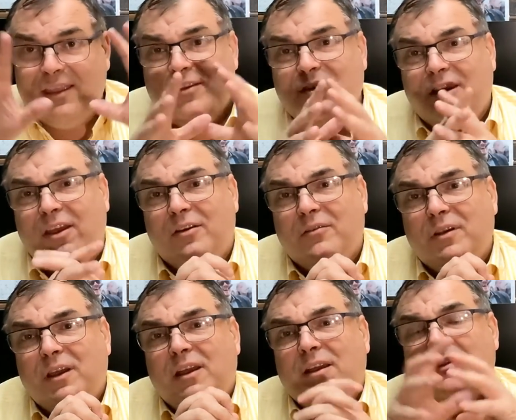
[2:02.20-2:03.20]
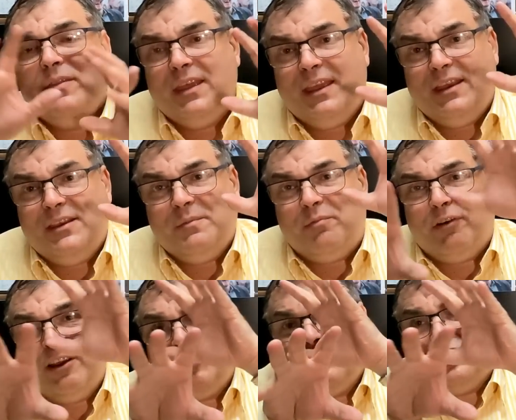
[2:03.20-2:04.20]
you know, the
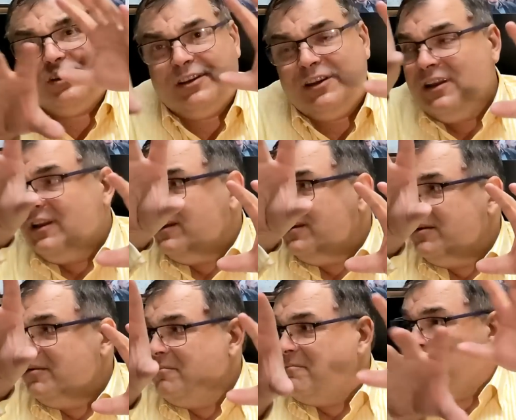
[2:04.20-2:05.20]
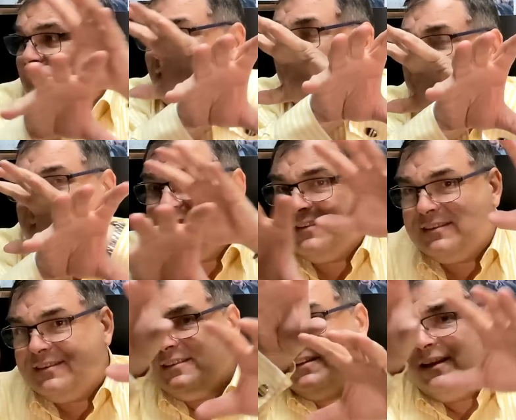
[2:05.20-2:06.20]
depression
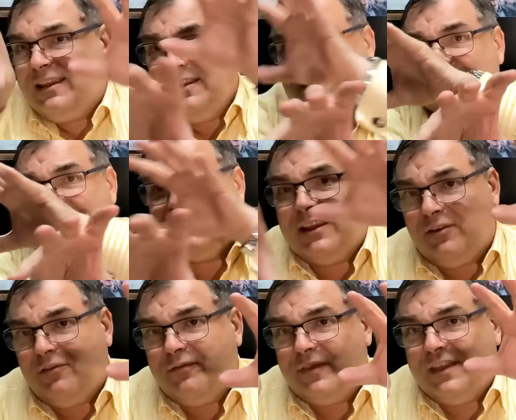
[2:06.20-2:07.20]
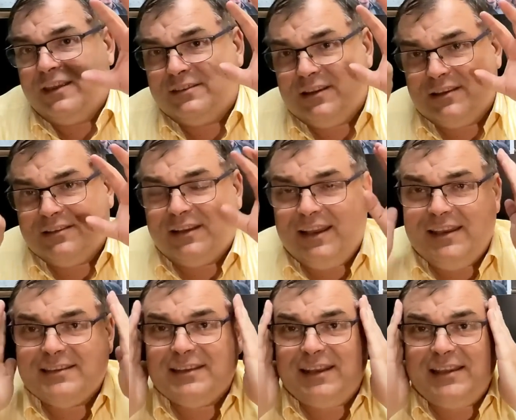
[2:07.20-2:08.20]
manifests itself there. So
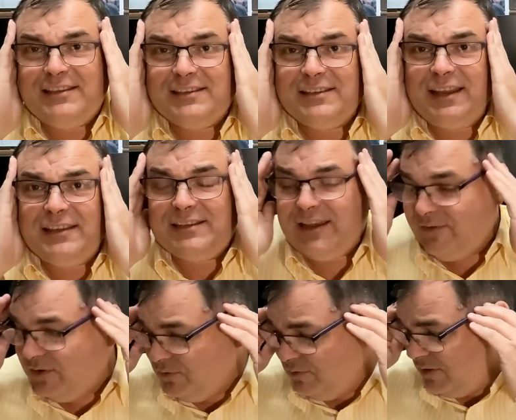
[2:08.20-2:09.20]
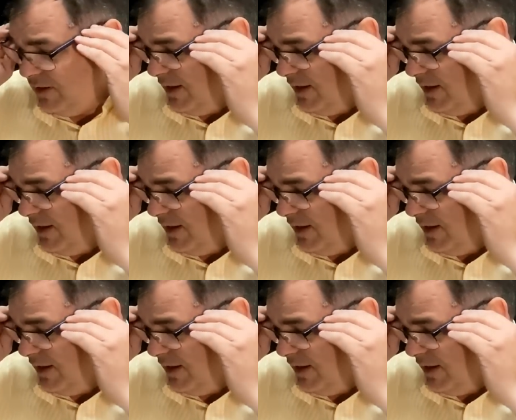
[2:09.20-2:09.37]
let's have a look